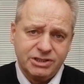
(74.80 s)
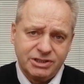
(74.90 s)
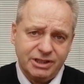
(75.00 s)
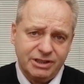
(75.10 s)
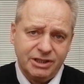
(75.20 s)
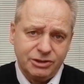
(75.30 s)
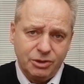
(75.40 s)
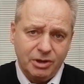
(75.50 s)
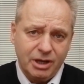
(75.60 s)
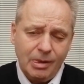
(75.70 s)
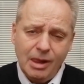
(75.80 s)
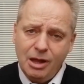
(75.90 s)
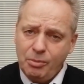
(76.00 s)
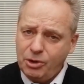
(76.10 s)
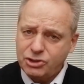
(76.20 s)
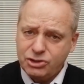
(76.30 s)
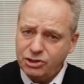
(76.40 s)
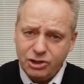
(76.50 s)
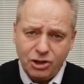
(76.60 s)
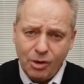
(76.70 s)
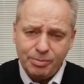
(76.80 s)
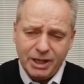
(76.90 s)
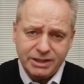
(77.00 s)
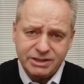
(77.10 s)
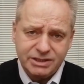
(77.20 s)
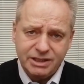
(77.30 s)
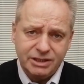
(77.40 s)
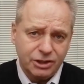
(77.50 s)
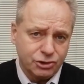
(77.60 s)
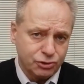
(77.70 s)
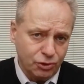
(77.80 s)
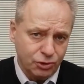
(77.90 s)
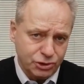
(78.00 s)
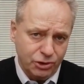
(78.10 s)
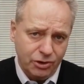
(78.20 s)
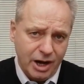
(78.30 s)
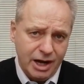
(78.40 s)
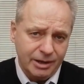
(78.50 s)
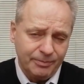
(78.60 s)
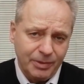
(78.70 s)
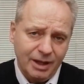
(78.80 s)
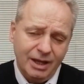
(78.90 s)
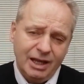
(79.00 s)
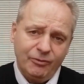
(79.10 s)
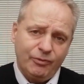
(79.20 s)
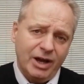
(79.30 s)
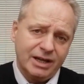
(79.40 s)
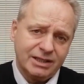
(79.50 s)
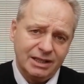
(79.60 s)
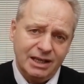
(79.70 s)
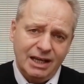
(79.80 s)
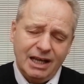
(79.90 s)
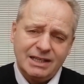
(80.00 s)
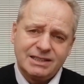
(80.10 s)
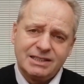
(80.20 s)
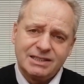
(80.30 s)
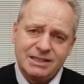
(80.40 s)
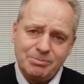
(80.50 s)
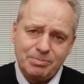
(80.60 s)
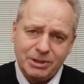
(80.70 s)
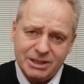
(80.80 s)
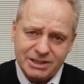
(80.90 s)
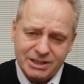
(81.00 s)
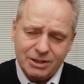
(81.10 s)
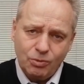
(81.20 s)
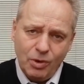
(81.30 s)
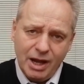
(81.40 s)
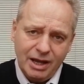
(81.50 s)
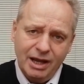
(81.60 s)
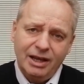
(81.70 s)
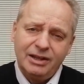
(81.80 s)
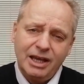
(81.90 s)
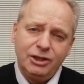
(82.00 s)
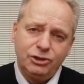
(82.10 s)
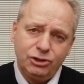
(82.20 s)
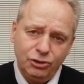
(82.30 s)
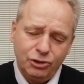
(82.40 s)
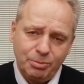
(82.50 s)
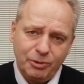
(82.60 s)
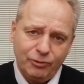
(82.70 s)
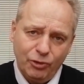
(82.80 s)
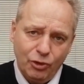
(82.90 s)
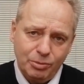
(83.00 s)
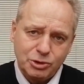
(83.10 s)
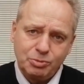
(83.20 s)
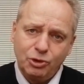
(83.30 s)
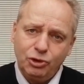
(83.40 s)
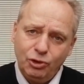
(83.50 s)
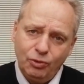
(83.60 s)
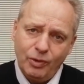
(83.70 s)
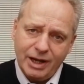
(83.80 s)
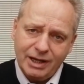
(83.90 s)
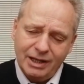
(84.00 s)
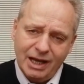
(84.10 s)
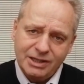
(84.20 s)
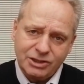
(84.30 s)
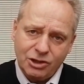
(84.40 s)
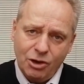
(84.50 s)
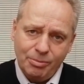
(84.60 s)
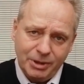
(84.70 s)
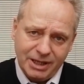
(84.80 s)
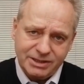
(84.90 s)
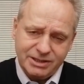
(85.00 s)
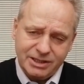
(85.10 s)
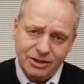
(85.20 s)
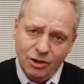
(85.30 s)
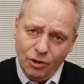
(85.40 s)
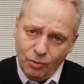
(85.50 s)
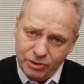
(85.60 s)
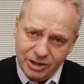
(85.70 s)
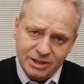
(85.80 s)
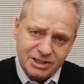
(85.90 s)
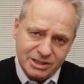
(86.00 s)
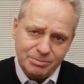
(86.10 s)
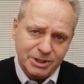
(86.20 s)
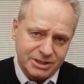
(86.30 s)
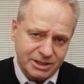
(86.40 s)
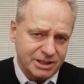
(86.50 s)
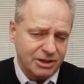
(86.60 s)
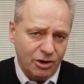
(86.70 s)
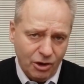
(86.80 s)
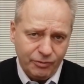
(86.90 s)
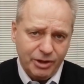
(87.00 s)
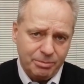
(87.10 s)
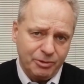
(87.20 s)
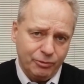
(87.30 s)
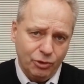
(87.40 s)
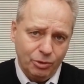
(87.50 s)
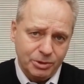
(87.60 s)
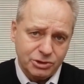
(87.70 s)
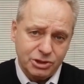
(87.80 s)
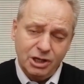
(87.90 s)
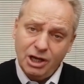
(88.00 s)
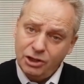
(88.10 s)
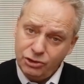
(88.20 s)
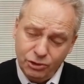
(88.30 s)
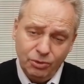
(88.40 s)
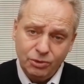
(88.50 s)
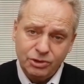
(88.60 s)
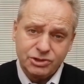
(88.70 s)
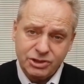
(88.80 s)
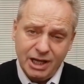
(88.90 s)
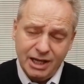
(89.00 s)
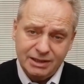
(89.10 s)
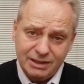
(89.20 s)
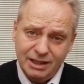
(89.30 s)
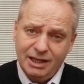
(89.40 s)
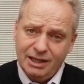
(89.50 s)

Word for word: it is that they're doing, but it's not the complexity that draws your eye. In fact, it's the simplistic way they do the performance, but you recognize the complexity within the simplicity of their performance. And you understand